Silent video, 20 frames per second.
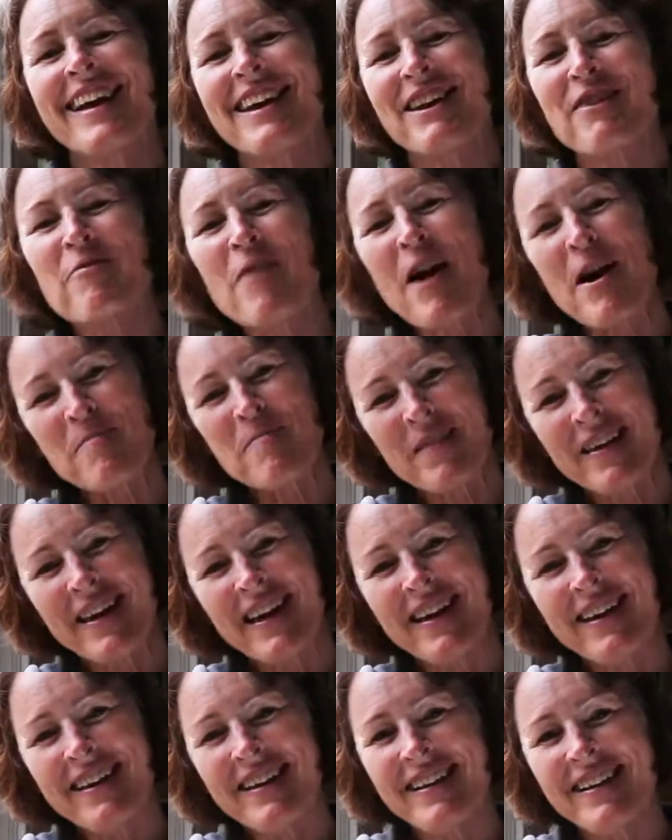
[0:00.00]
You're right,
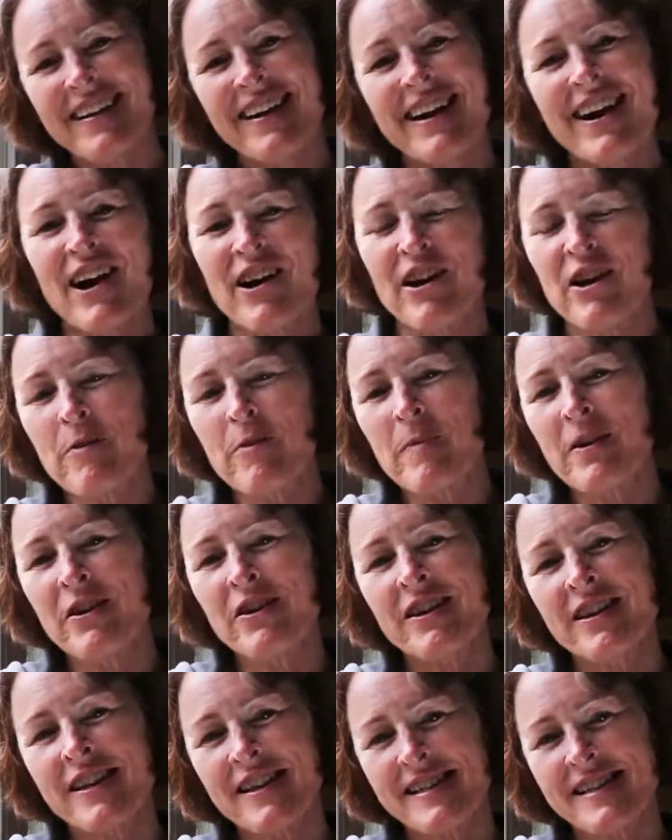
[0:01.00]
Miguel. Our
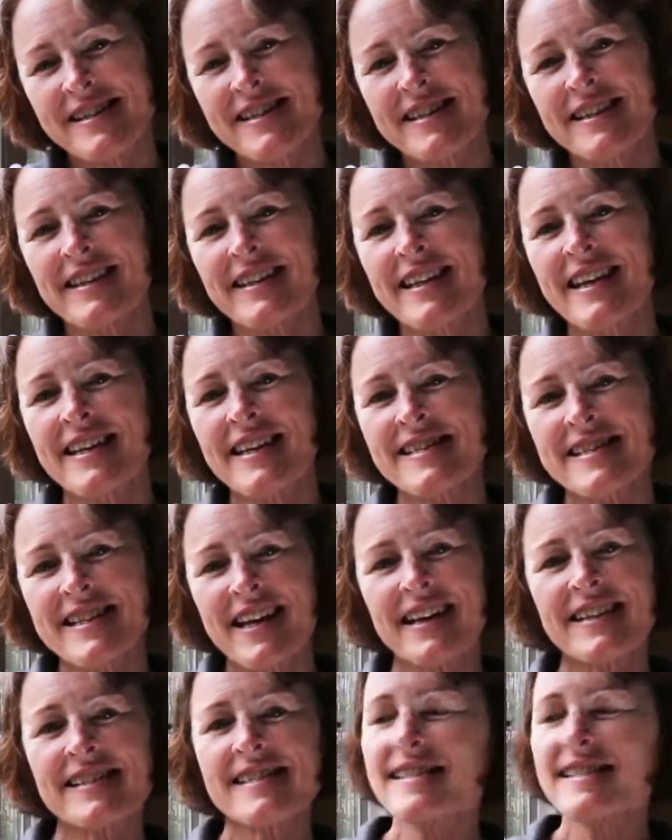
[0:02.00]
community still needs
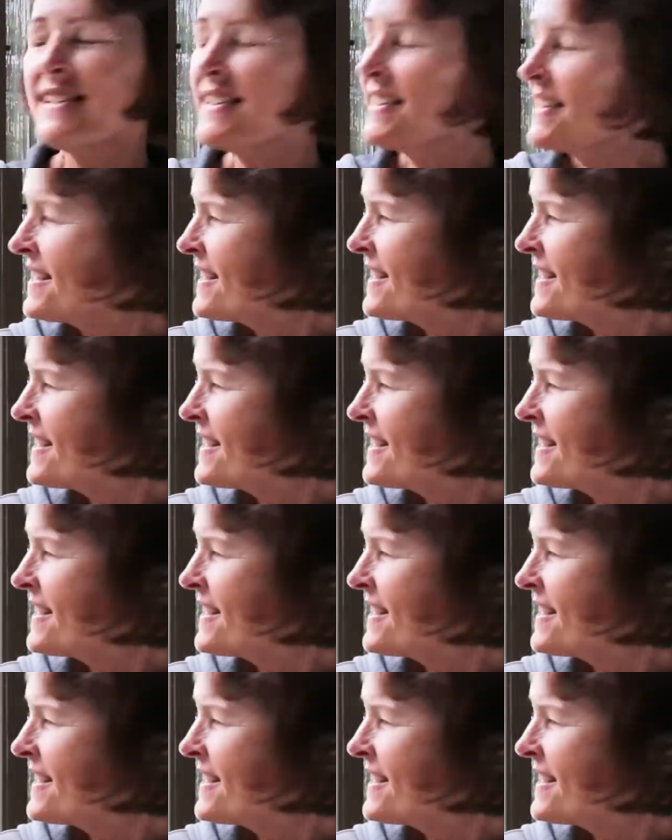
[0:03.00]
us.